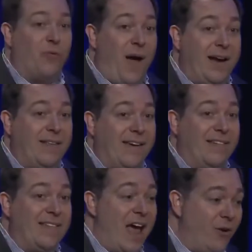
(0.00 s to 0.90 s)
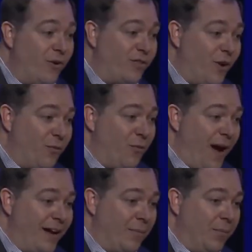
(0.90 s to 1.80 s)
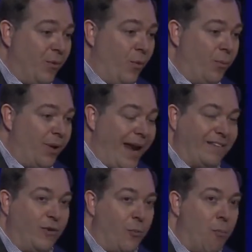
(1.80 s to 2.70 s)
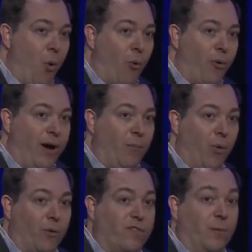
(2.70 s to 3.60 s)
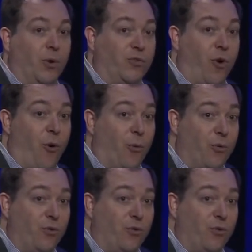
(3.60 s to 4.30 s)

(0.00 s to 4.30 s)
finding these, now you're going to start finding planets that are more and more similar to Earth.